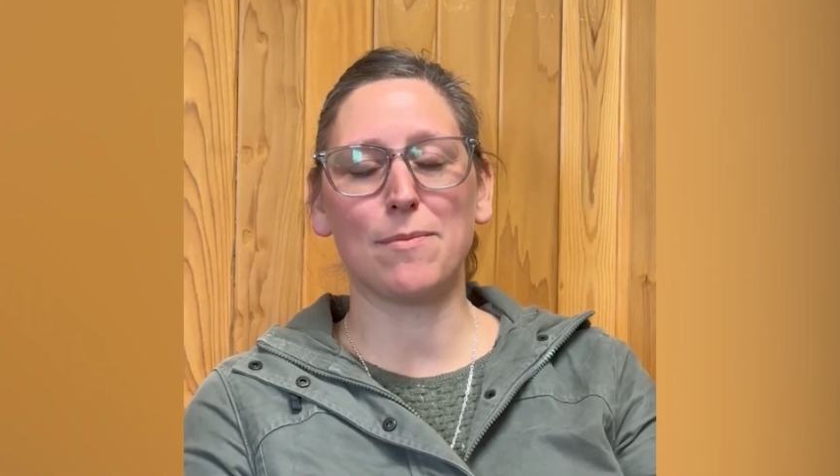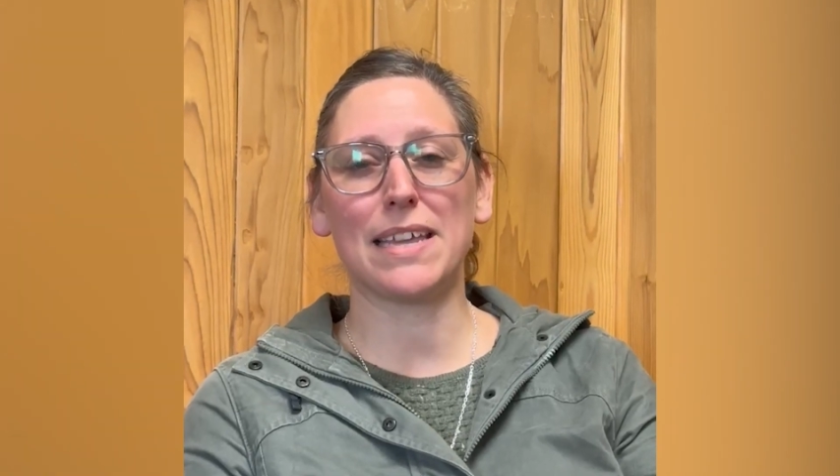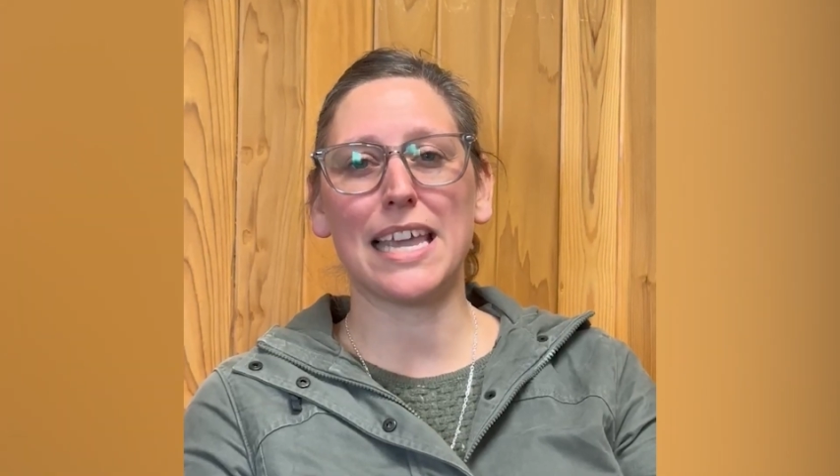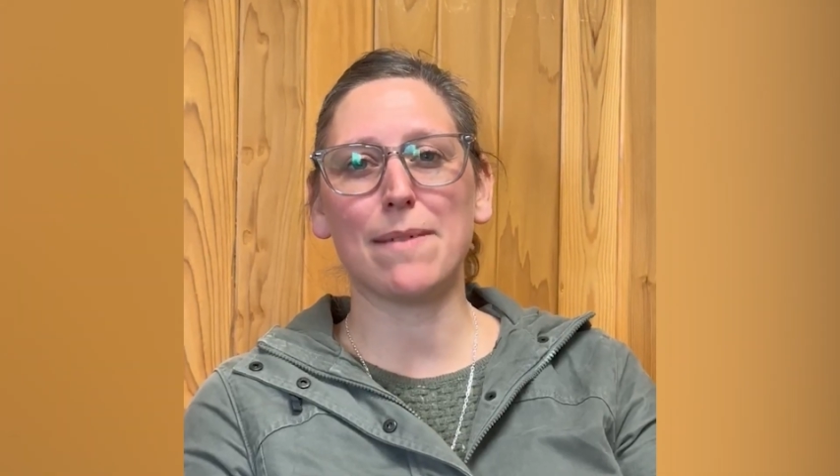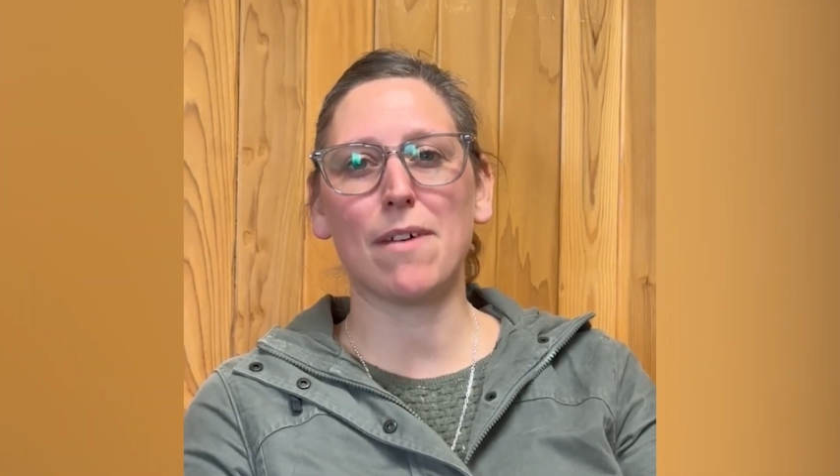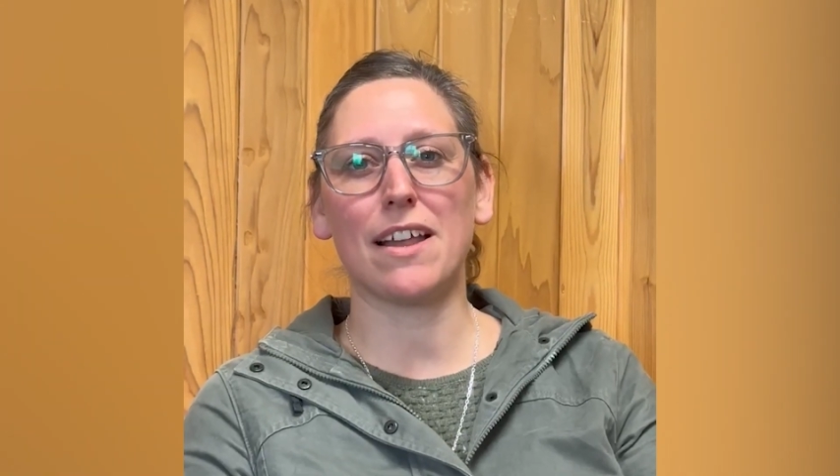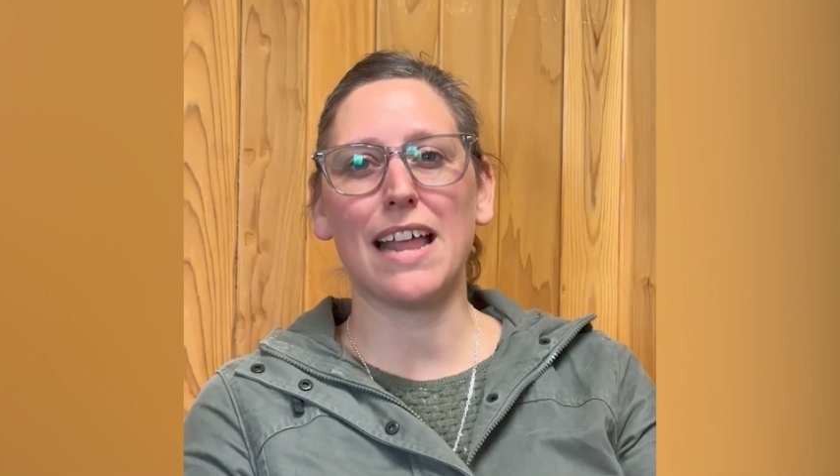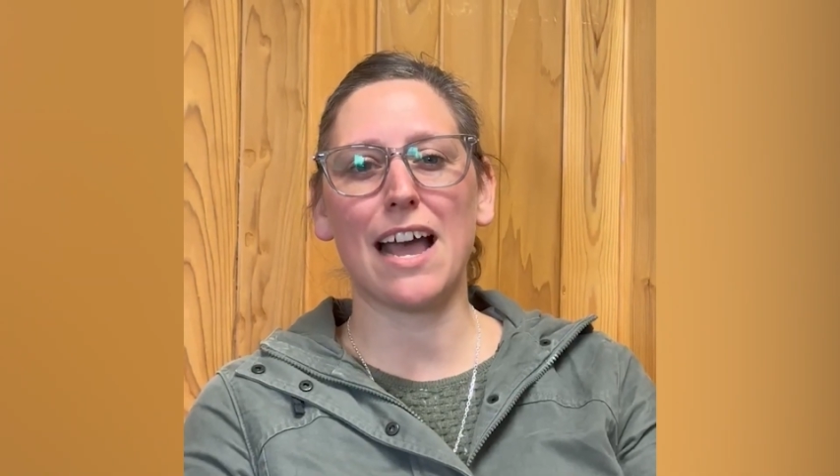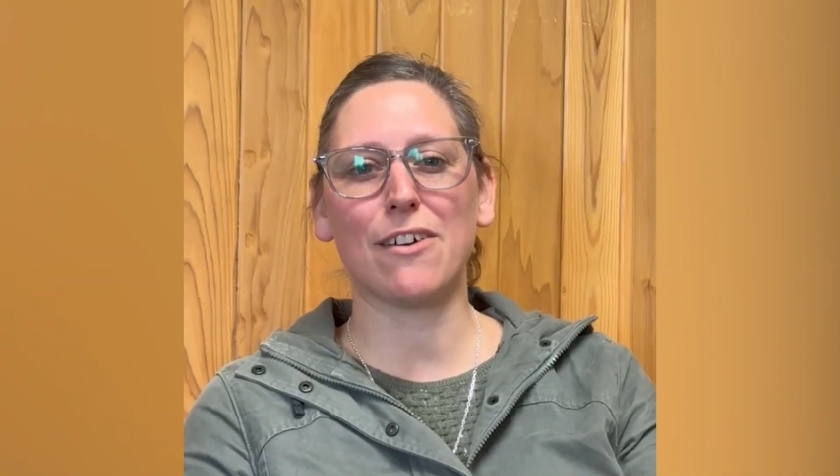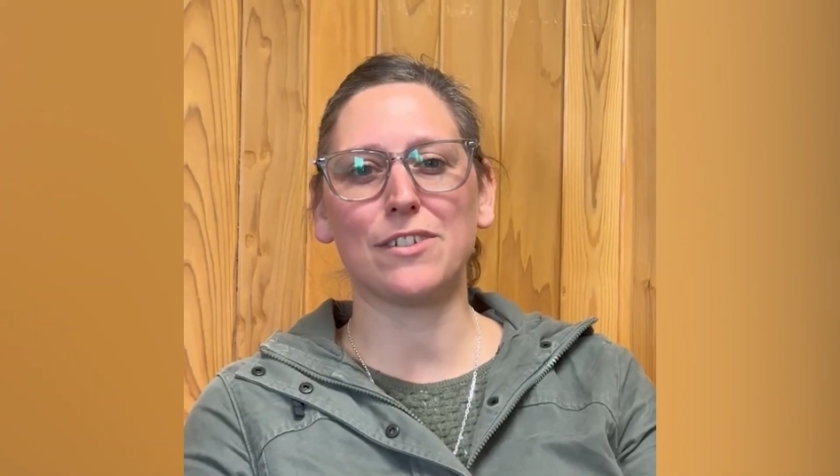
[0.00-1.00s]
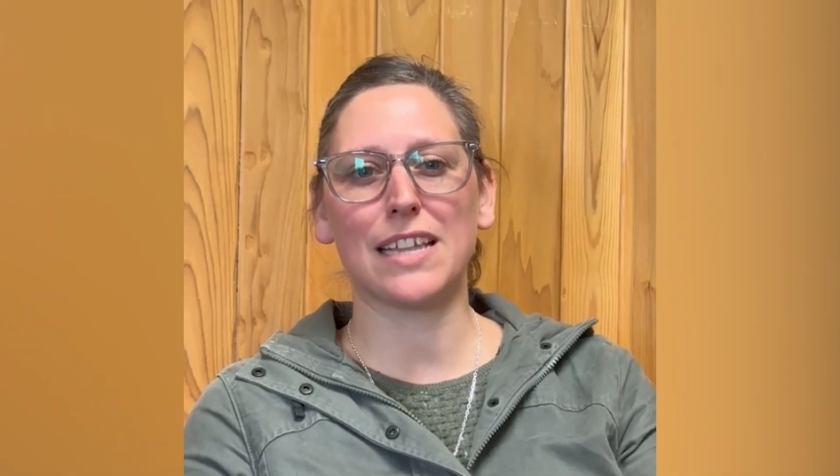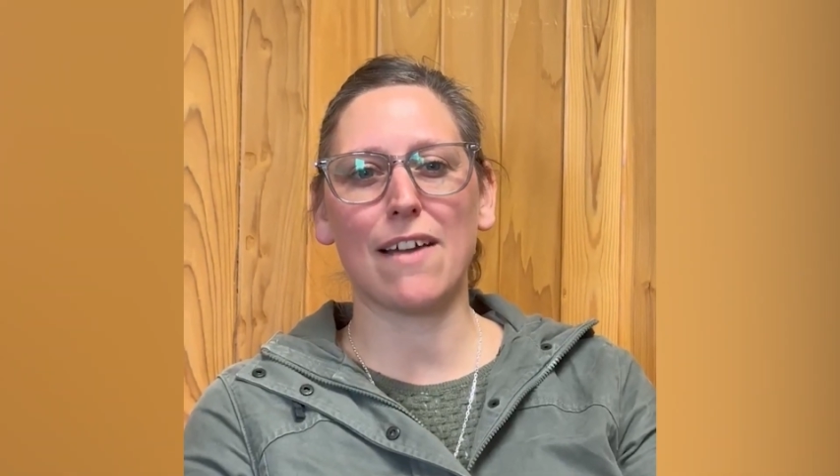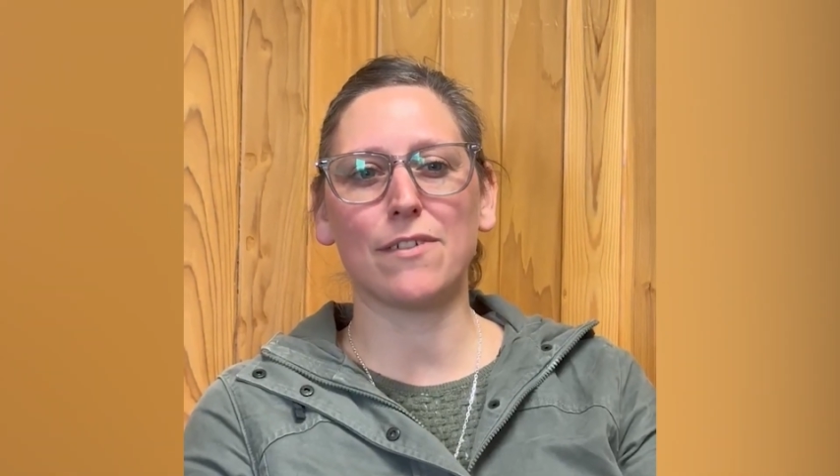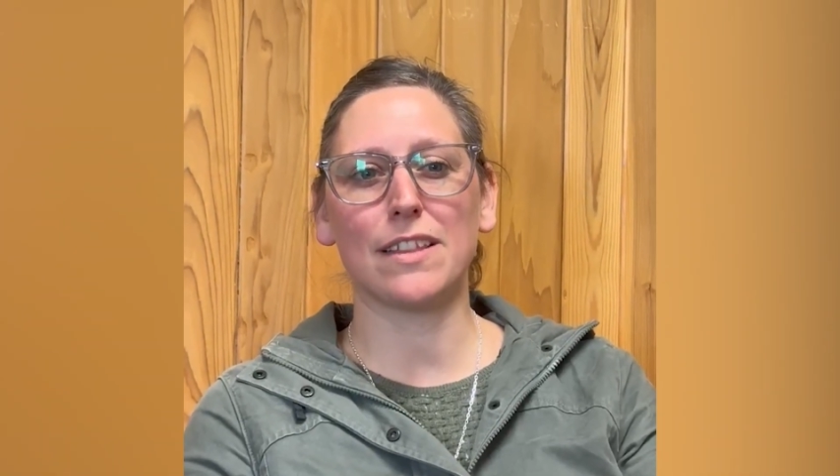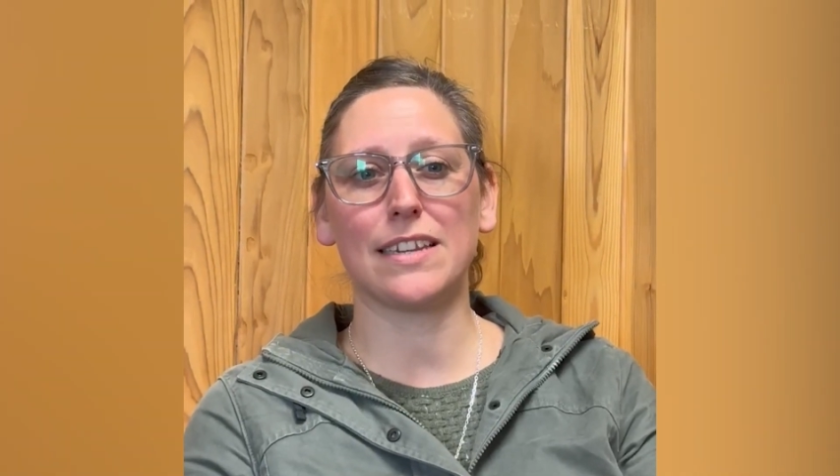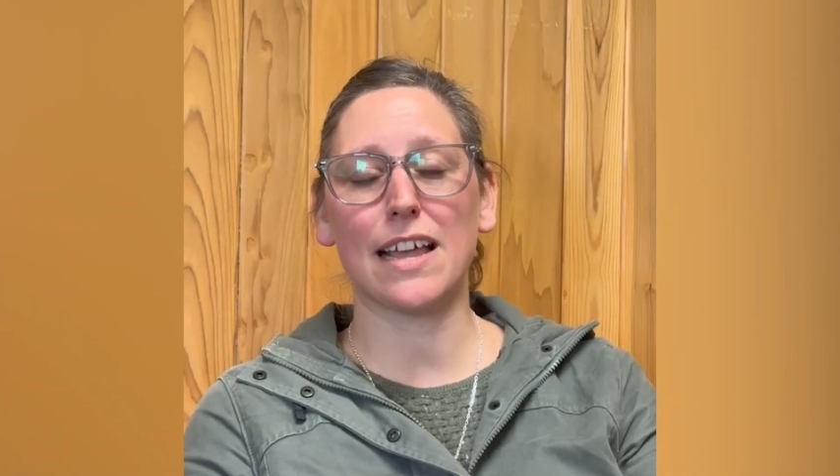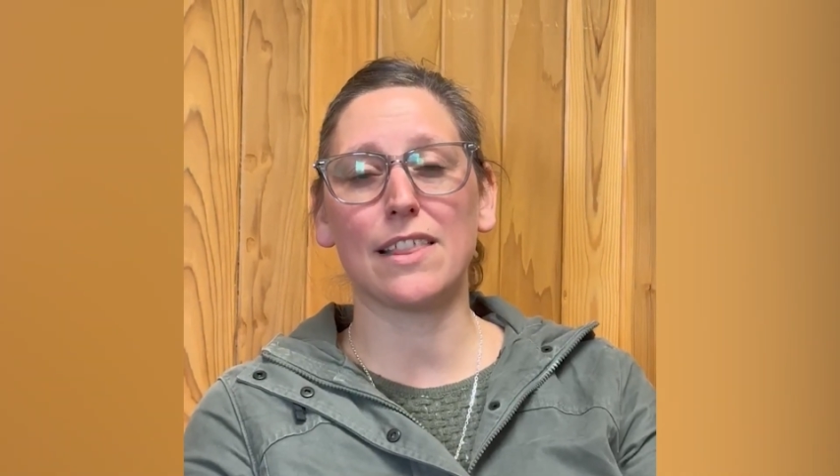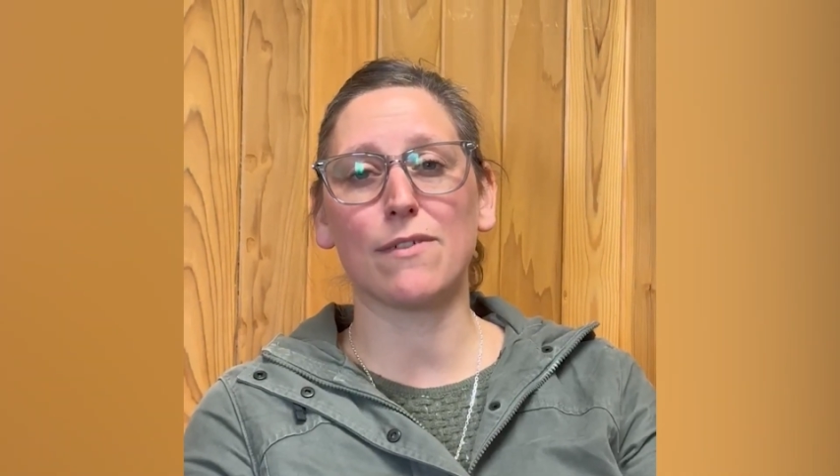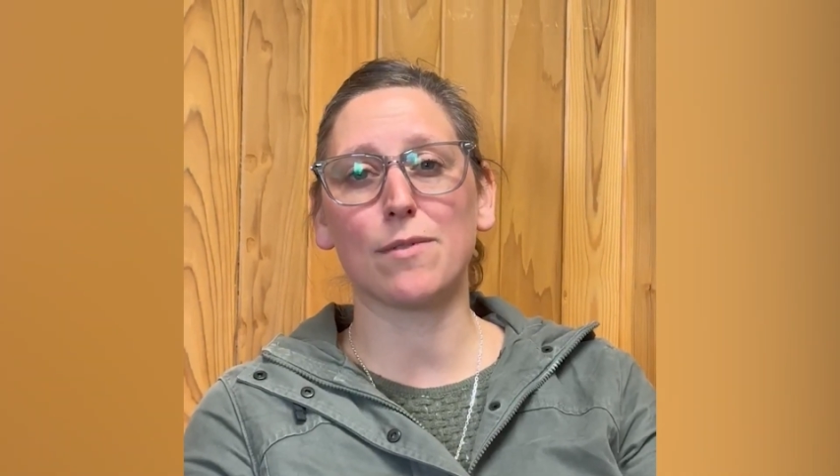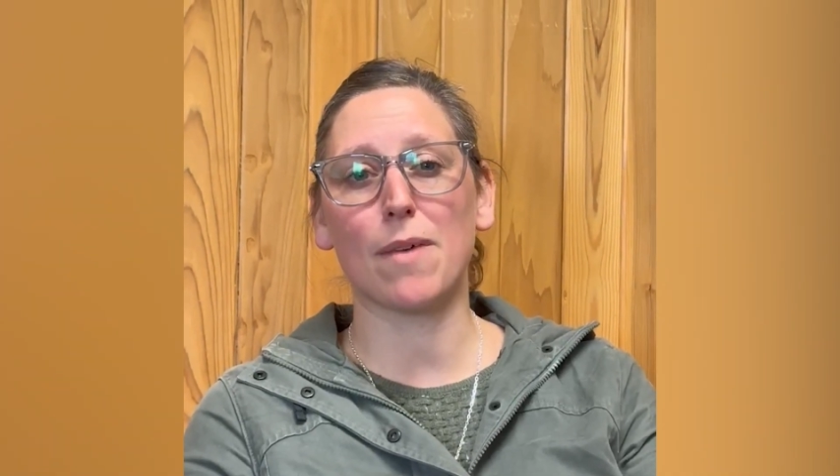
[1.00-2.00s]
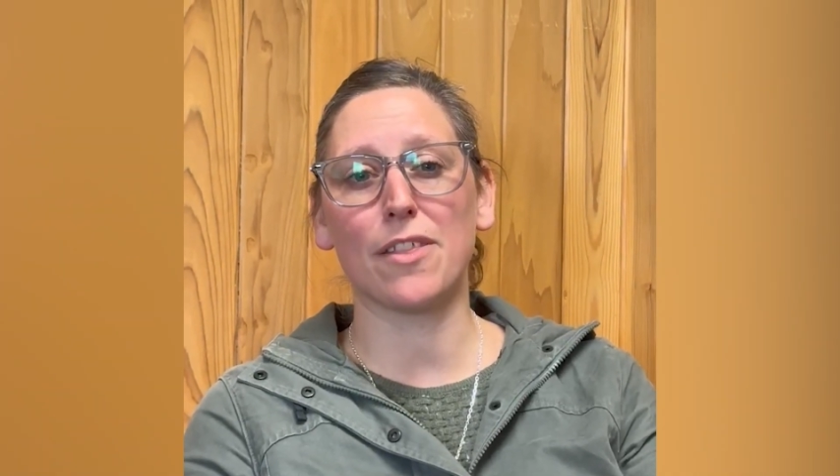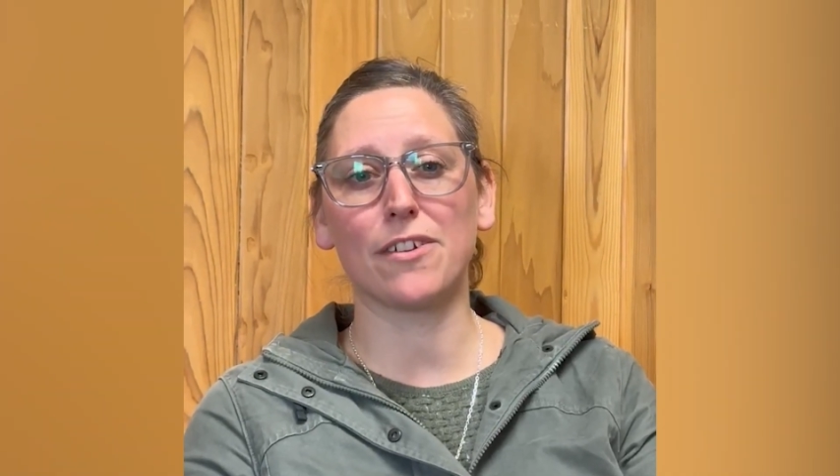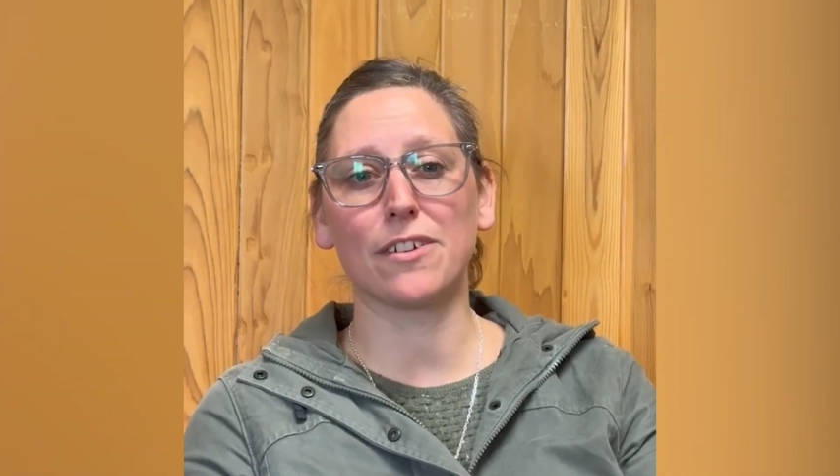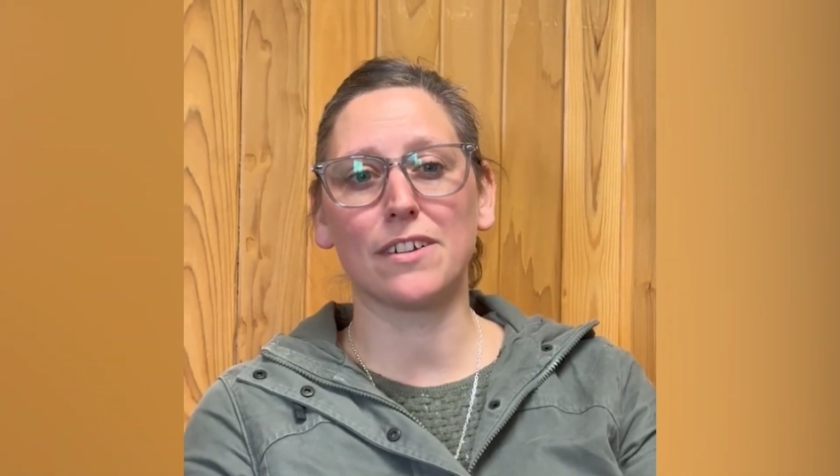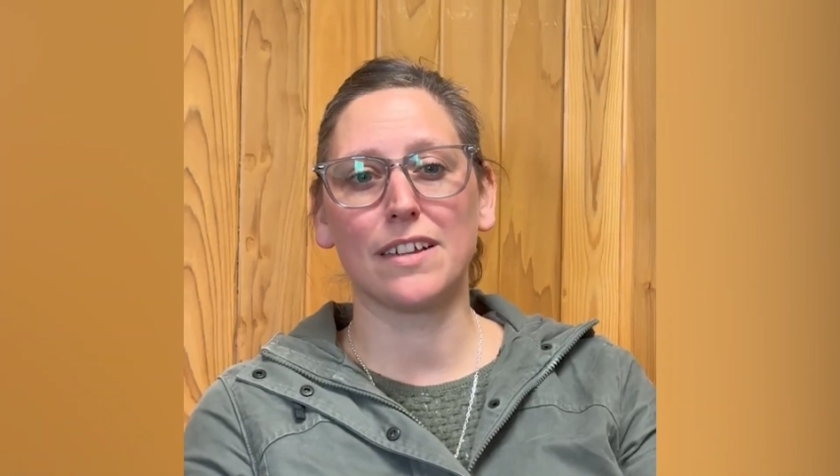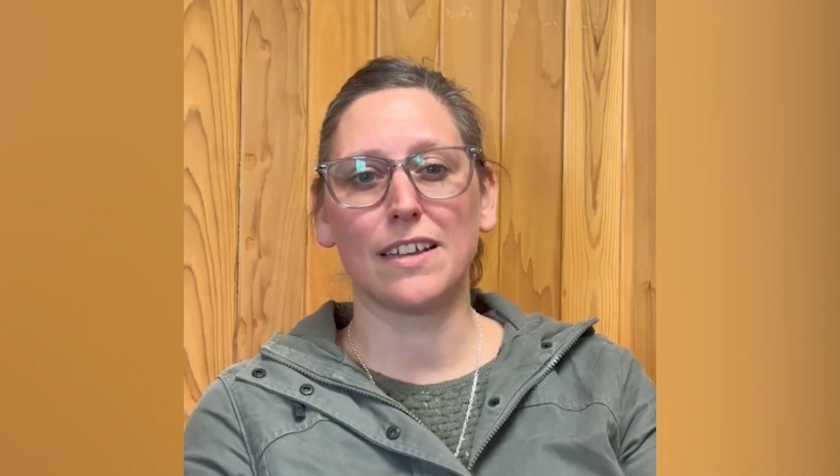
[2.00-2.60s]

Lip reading: who became unhoused after the death of her mother.